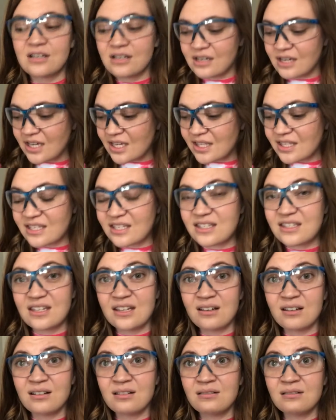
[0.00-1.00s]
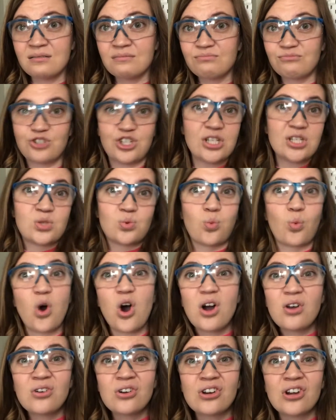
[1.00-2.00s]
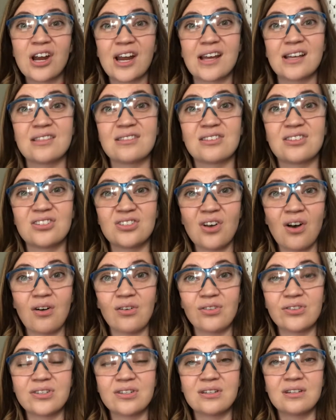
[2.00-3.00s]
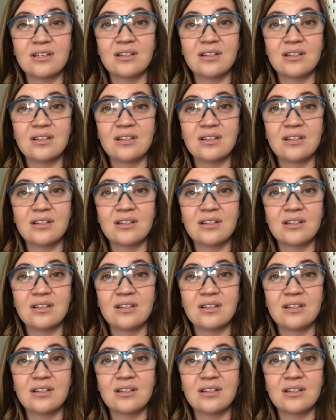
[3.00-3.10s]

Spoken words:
it's still just water and salt.